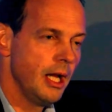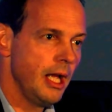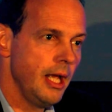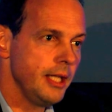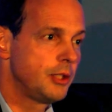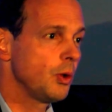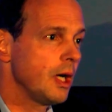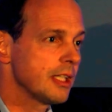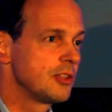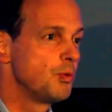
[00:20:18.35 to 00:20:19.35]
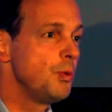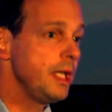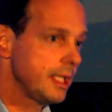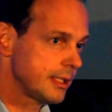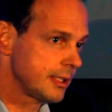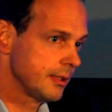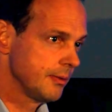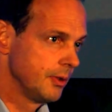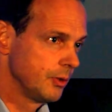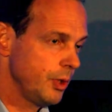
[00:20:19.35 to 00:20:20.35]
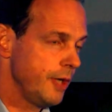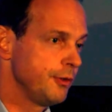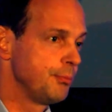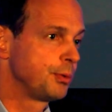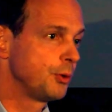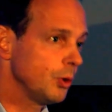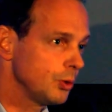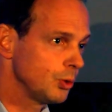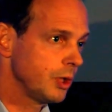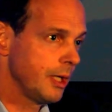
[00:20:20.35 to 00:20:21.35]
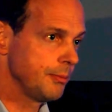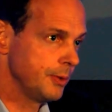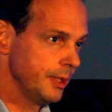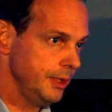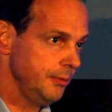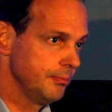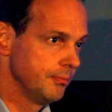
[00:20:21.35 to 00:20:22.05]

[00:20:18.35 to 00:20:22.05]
it took us weeks to have a prototype ready